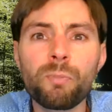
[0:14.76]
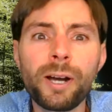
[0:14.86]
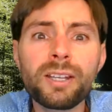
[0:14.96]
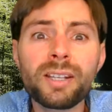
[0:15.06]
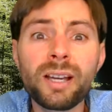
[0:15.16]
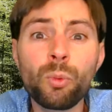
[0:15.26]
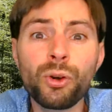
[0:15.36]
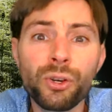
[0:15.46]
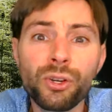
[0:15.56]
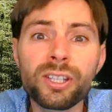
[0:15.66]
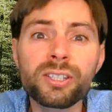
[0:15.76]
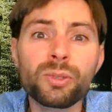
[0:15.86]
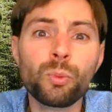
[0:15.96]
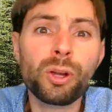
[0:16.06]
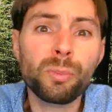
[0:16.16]
breaking down what it
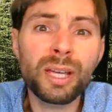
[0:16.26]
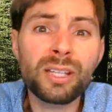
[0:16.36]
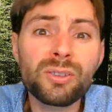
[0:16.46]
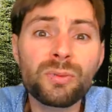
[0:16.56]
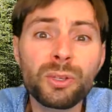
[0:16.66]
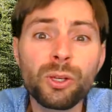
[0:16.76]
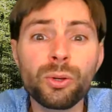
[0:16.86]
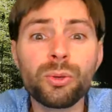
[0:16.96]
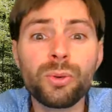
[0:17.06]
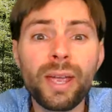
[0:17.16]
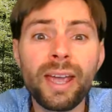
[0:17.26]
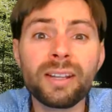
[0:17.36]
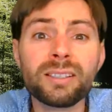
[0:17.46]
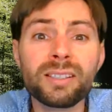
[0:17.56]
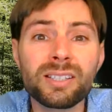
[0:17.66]
is, what it means for you,
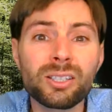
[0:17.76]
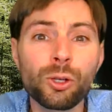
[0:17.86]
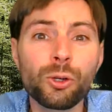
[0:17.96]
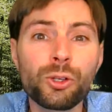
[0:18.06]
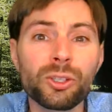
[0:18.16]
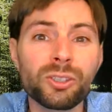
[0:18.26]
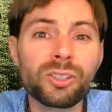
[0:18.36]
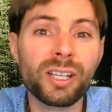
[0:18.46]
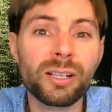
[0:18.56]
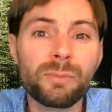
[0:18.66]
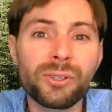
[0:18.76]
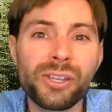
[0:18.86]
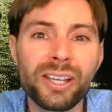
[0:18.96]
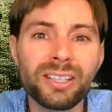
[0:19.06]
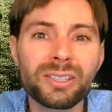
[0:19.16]
and the solutions that it
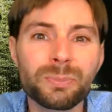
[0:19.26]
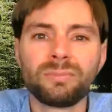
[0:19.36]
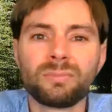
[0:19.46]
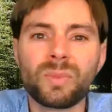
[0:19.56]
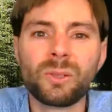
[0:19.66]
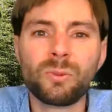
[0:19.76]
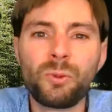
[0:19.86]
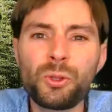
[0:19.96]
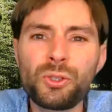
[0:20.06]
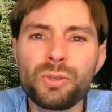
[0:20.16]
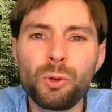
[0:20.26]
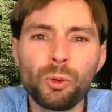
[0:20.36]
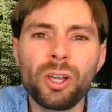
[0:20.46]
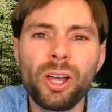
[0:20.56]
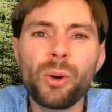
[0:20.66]
presents. First of
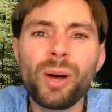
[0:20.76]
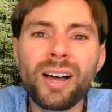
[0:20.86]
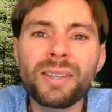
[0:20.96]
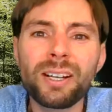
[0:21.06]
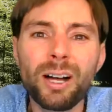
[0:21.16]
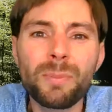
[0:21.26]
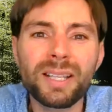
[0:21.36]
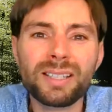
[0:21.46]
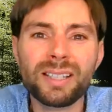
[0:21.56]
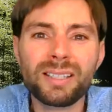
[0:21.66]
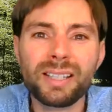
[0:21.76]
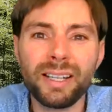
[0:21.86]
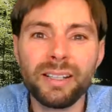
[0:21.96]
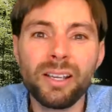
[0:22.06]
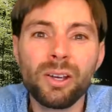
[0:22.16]
all, who are the
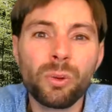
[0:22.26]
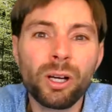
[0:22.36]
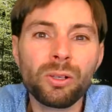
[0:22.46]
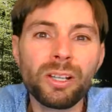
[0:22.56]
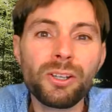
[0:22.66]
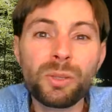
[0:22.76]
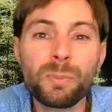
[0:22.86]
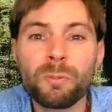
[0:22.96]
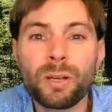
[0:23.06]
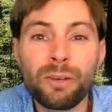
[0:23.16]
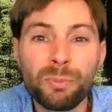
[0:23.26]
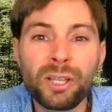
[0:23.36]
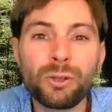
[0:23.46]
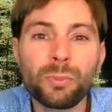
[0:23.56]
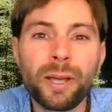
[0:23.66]
IPCC? Well,
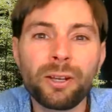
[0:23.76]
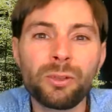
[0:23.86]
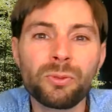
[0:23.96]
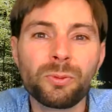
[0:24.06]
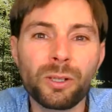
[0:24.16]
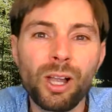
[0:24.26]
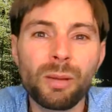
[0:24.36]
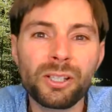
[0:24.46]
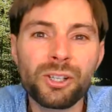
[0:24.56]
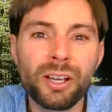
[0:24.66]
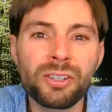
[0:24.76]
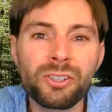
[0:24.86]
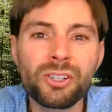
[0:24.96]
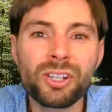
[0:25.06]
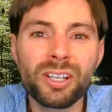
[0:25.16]
Intergovernmental Panel for Climate
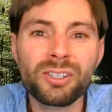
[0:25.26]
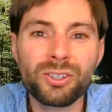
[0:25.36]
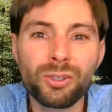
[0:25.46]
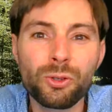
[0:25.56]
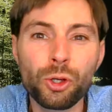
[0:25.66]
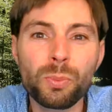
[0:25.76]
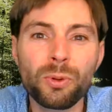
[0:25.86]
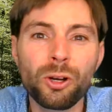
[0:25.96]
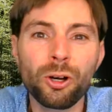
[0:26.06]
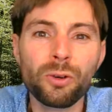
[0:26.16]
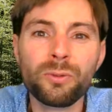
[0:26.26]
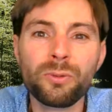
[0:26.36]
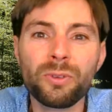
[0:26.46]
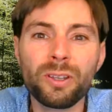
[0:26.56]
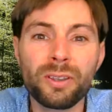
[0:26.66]
Change is a group of
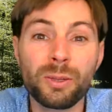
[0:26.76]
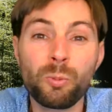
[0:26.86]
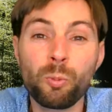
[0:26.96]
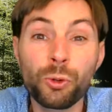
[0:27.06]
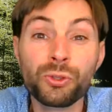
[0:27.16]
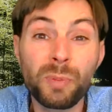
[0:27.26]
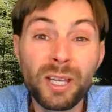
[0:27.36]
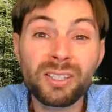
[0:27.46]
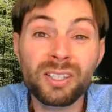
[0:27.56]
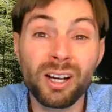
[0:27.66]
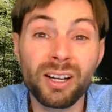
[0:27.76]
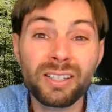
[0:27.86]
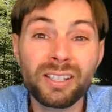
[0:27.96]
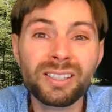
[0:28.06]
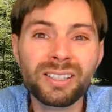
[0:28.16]
the world's best
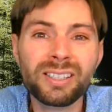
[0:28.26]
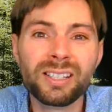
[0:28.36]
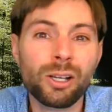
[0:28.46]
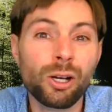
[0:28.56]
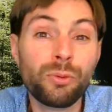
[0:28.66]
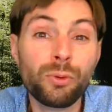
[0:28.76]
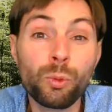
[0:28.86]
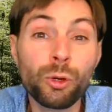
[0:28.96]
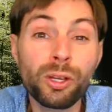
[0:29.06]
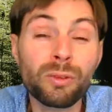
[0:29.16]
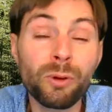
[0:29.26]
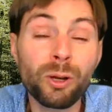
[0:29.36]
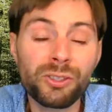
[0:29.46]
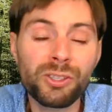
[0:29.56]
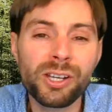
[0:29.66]
scientists, often working
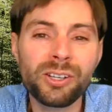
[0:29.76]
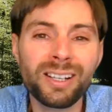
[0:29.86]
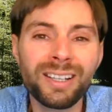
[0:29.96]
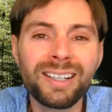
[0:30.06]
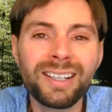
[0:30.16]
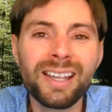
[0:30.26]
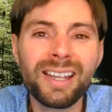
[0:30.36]
voluntarily